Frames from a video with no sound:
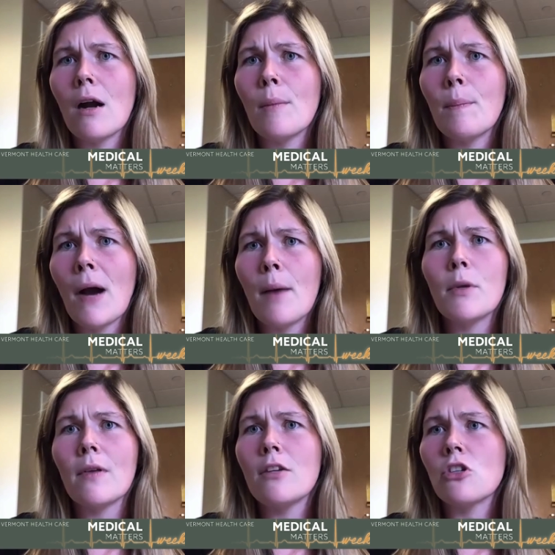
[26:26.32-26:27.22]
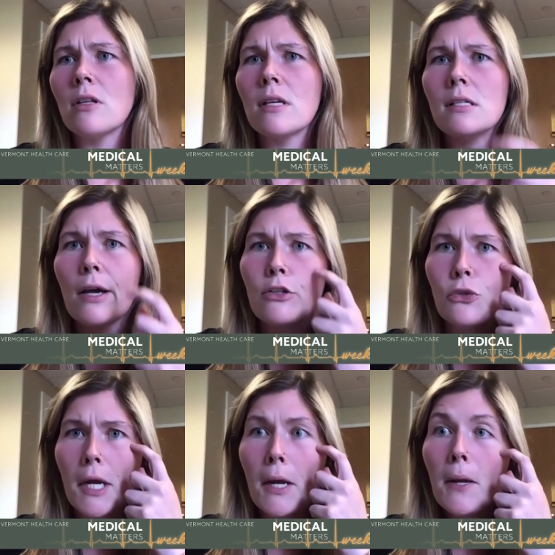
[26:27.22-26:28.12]
our population in this
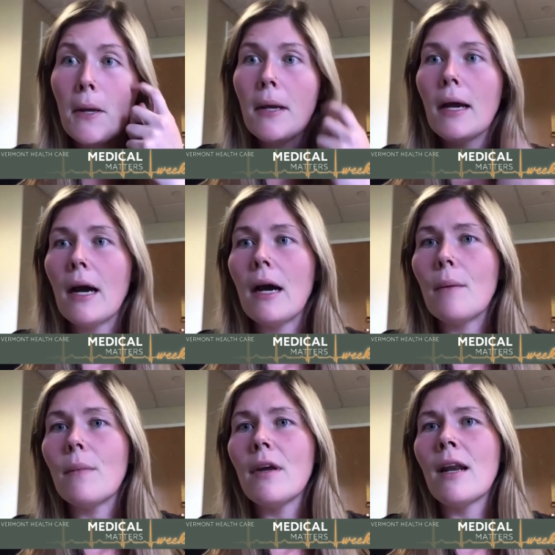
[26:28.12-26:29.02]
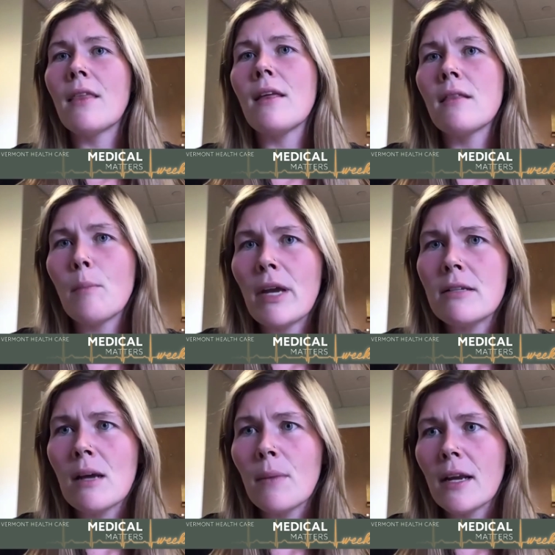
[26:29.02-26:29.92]
country. Um, and I think the
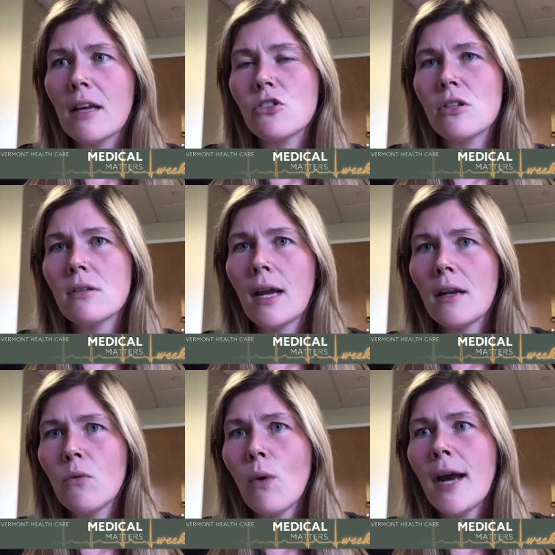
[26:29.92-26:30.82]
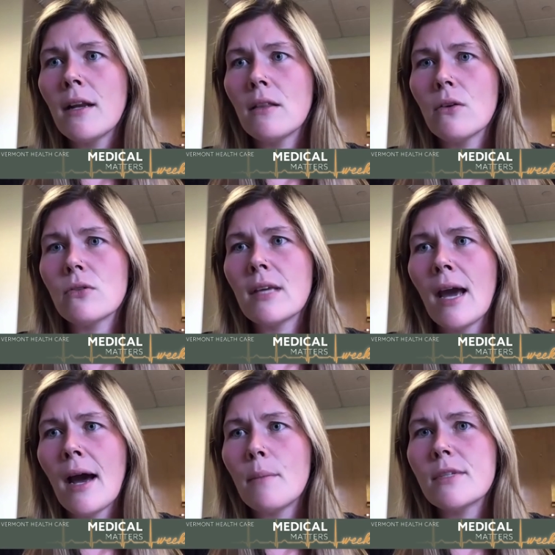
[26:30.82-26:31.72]
pandemic has just kind of widened those
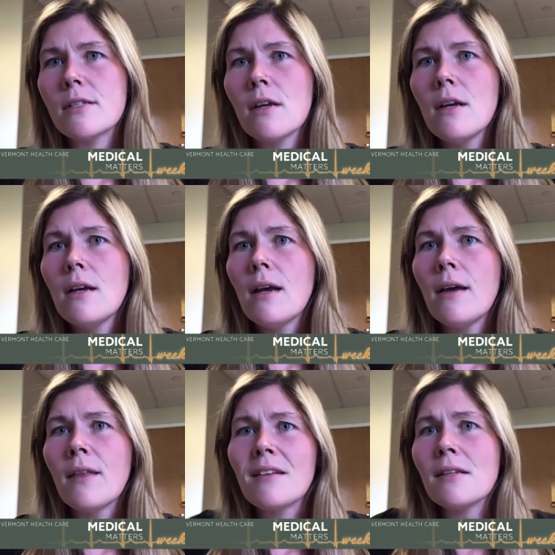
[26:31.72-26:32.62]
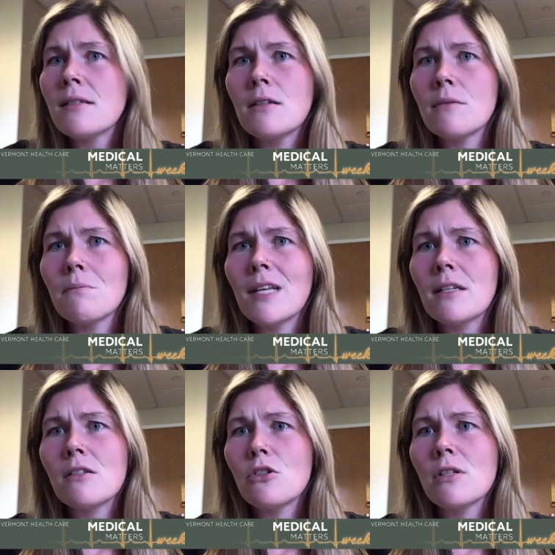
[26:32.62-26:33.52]
gaps. And that doesn't that
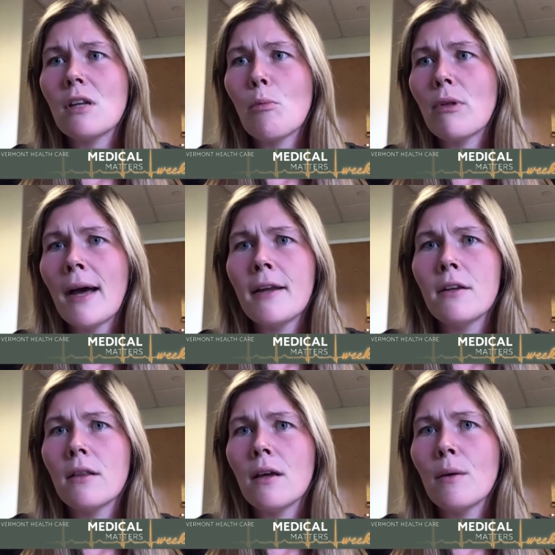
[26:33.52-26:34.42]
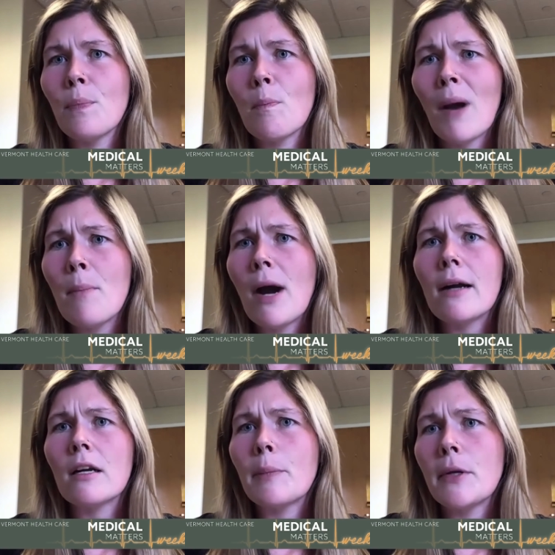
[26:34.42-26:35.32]
doesn't just apply to the
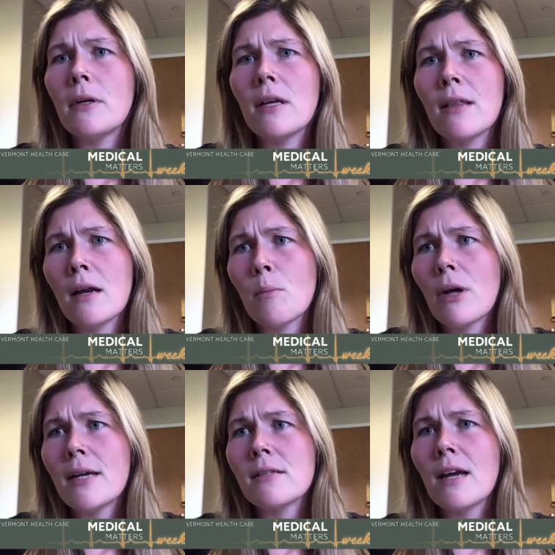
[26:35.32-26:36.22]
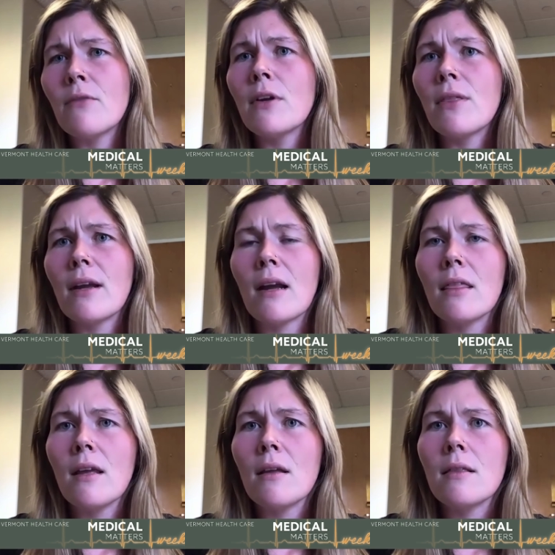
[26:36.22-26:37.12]
BIPOC community. That applies to everything. I
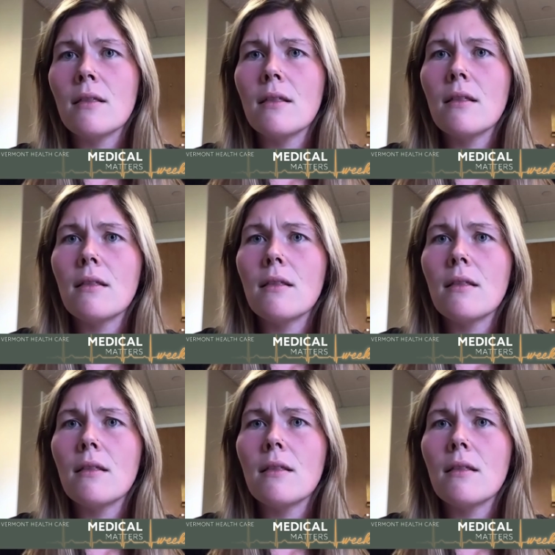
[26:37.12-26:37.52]
think